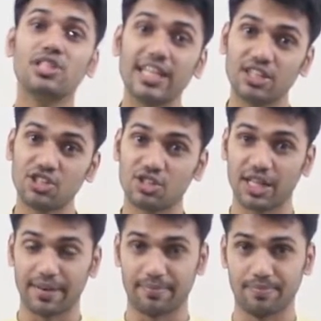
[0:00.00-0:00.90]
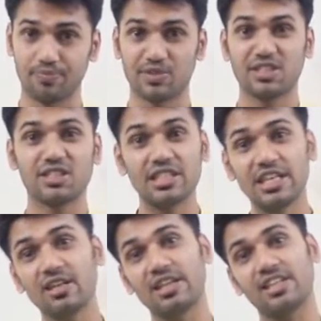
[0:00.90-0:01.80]
Still, let me
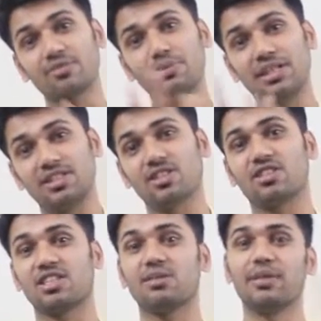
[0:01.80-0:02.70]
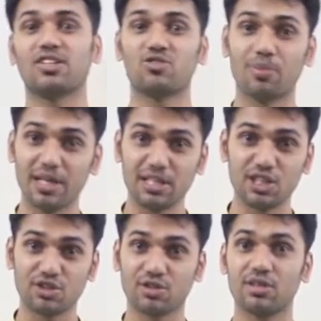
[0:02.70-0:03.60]
just give explanation
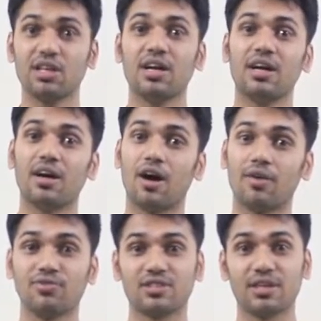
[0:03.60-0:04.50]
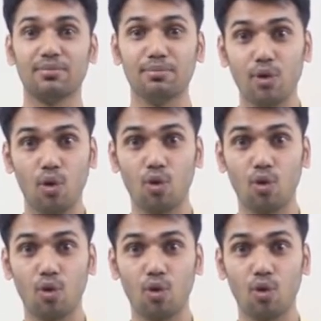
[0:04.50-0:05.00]
of some more WH